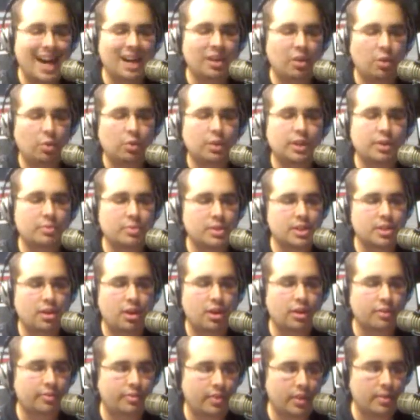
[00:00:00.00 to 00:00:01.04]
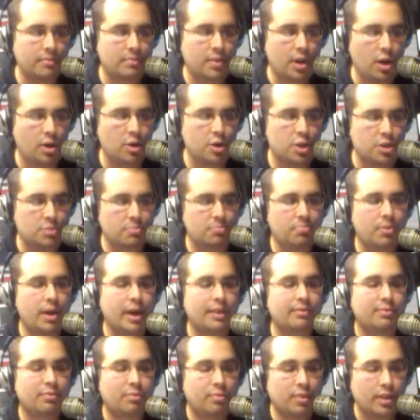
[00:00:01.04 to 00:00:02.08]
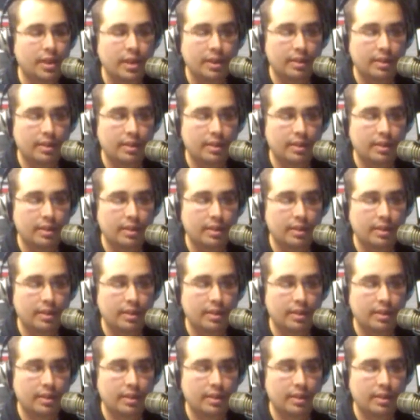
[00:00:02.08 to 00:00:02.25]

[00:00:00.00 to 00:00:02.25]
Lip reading: not only was a Hall of Fame coach, but